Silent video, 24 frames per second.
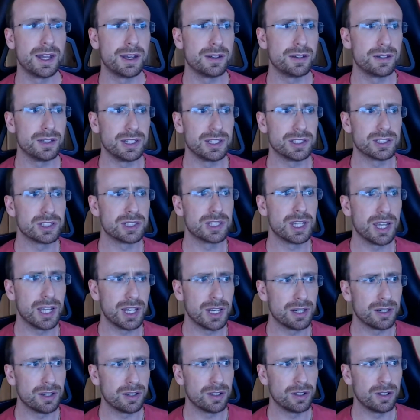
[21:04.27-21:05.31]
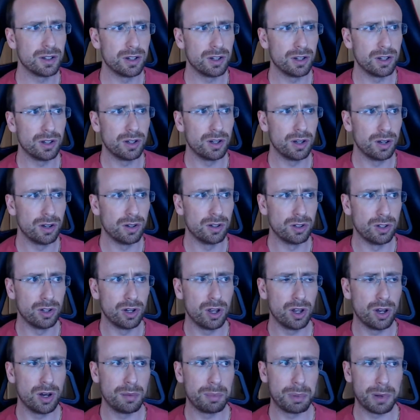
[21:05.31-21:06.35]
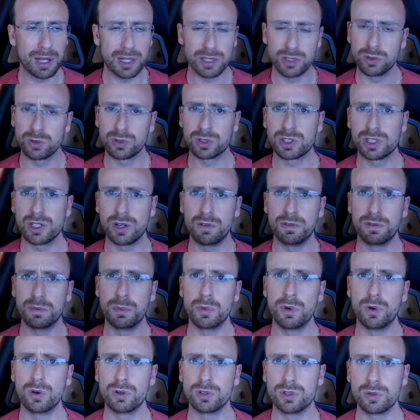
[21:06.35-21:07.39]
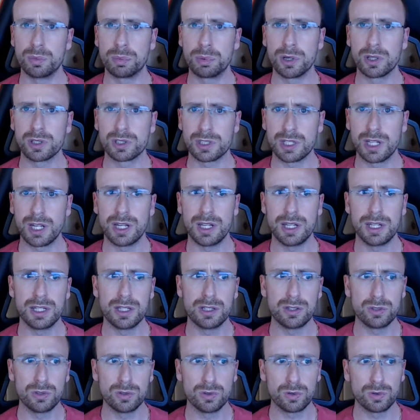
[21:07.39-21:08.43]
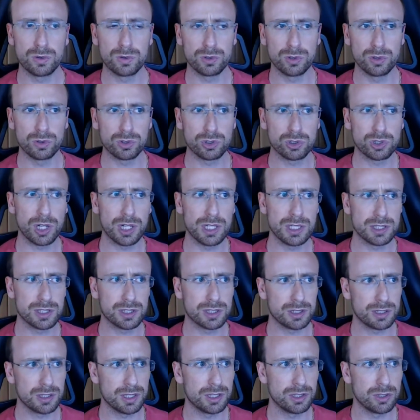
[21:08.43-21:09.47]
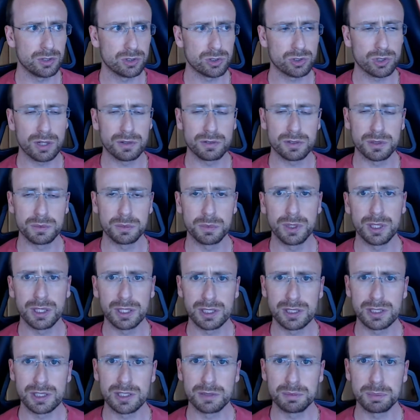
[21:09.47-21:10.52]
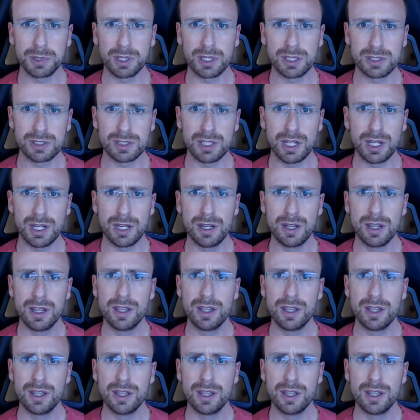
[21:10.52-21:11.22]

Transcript: instead learn about yourself more and your personality and your traits and your strengths and weaknesses, because then